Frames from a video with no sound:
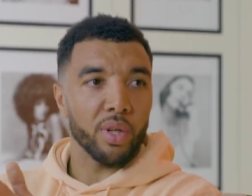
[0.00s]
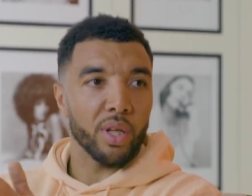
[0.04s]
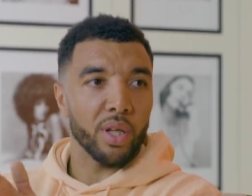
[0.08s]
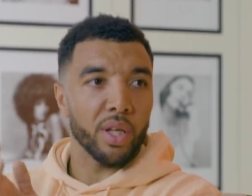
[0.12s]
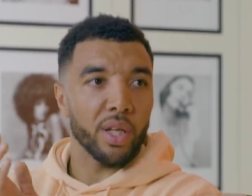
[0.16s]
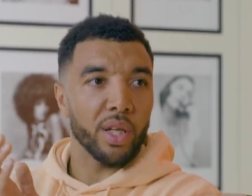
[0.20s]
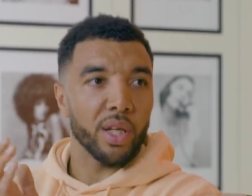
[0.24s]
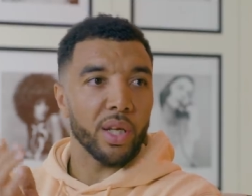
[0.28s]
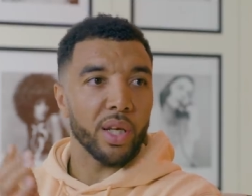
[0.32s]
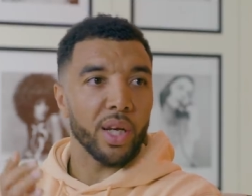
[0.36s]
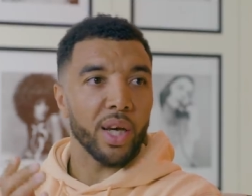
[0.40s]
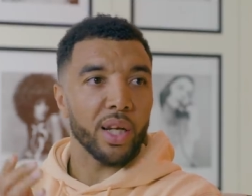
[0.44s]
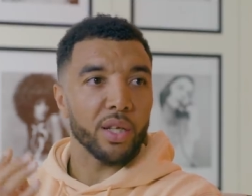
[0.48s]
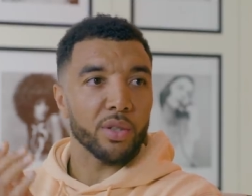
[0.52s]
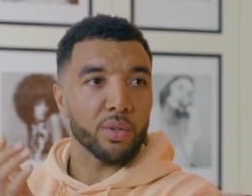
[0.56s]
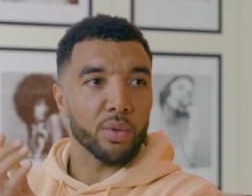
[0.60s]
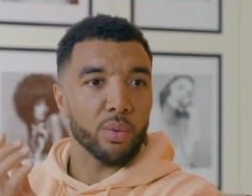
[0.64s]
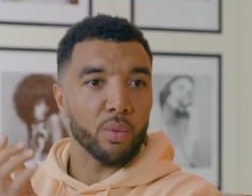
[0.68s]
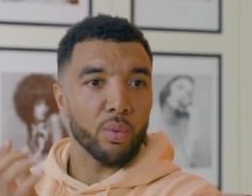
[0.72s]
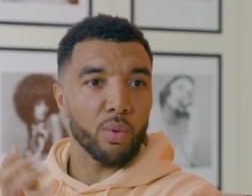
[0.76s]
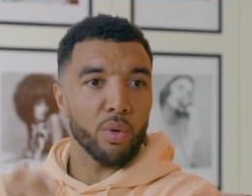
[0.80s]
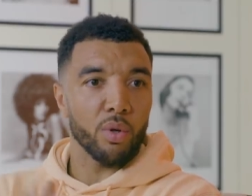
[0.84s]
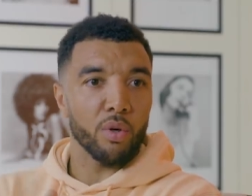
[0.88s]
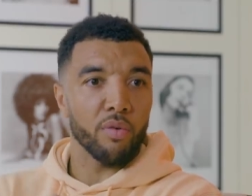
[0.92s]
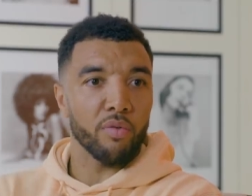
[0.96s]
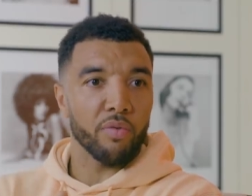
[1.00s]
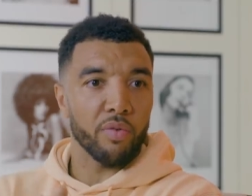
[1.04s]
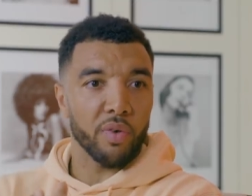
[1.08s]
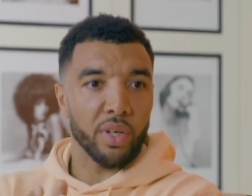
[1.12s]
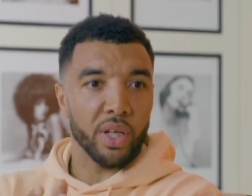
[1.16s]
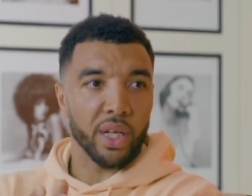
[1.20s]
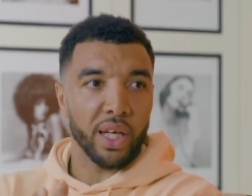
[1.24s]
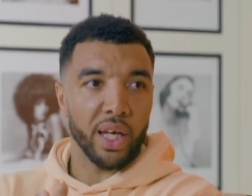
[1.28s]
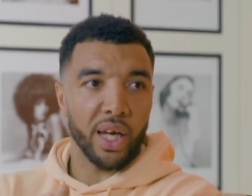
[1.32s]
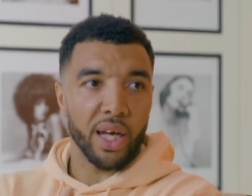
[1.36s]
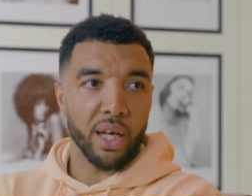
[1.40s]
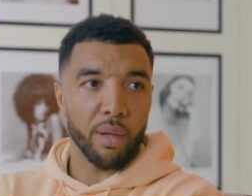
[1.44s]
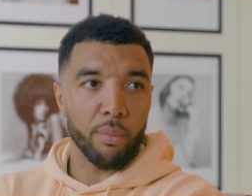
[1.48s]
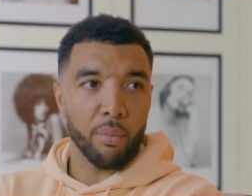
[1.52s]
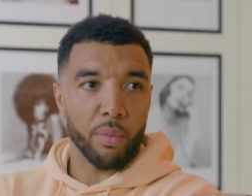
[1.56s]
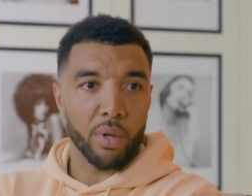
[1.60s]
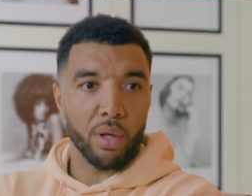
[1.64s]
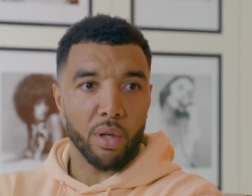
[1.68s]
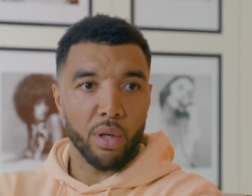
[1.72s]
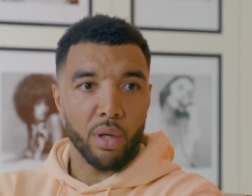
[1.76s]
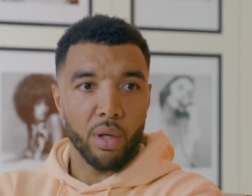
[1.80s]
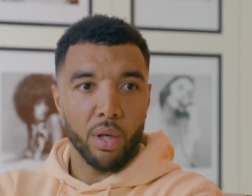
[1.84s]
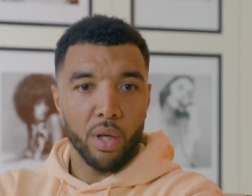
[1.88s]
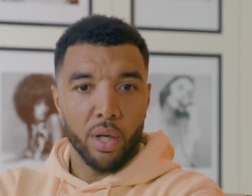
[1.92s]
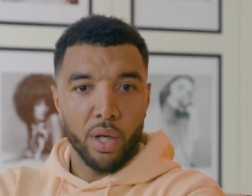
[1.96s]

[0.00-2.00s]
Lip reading: than the actual love for the game. And